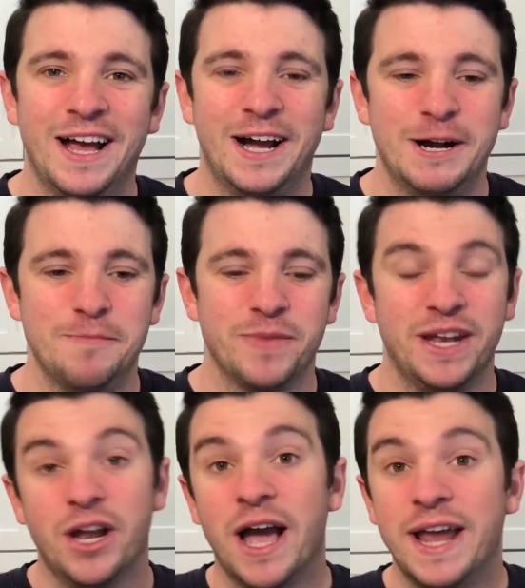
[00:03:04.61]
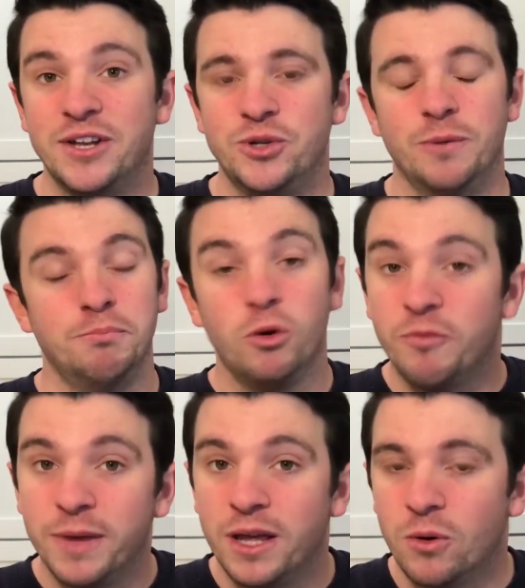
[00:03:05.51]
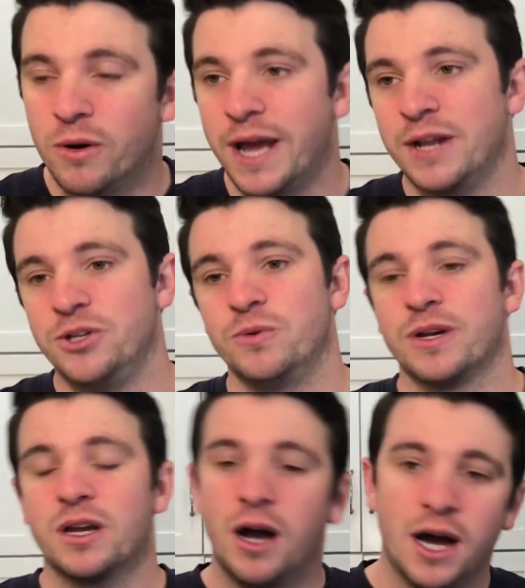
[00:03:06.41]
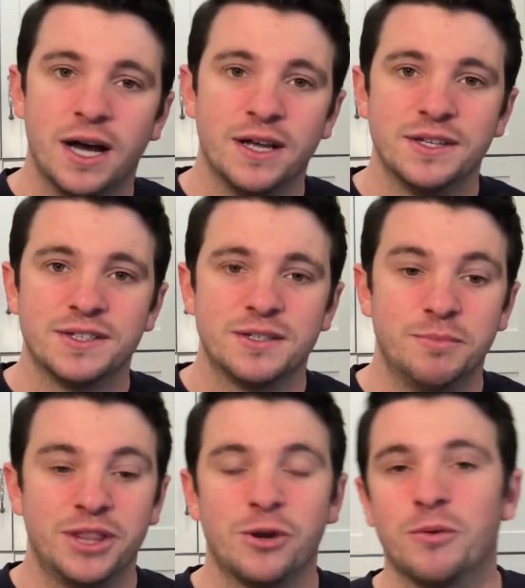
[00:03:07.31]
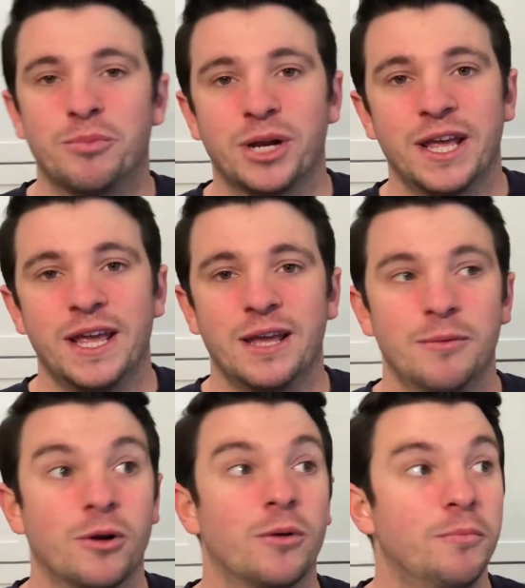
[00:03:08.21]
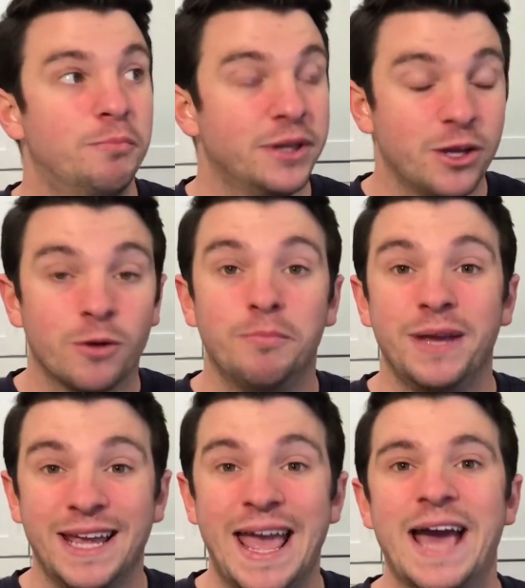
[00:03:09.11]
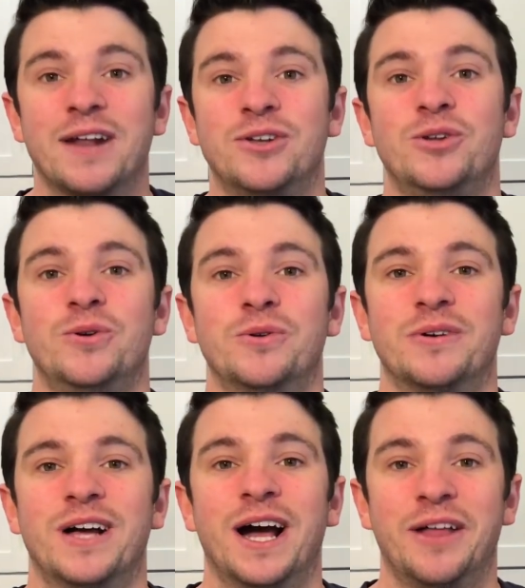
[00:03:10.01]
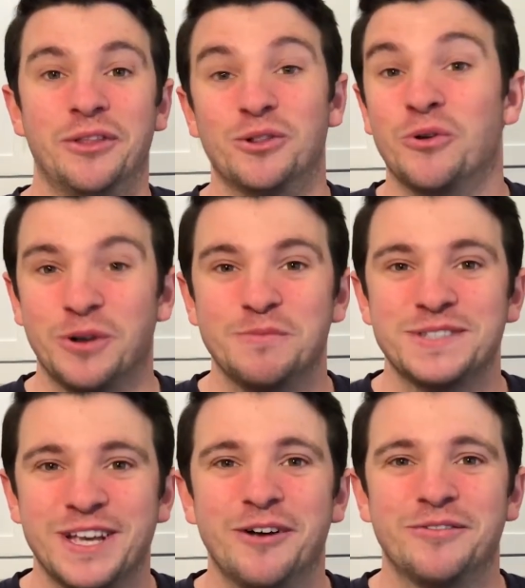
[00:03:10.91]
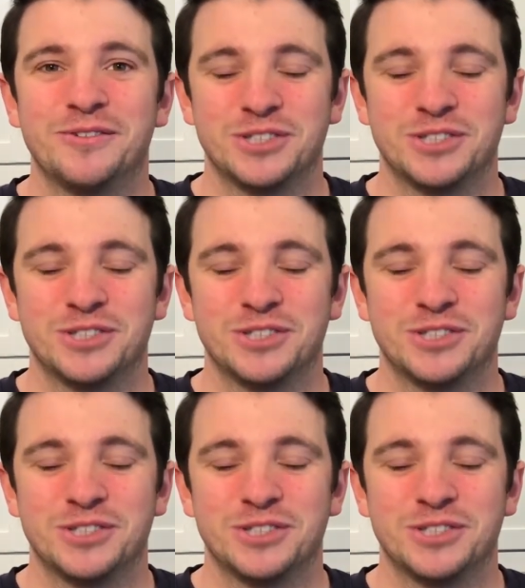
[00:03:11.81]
And not added to a movement or added to a cause, but they were being added to the Lord Himself.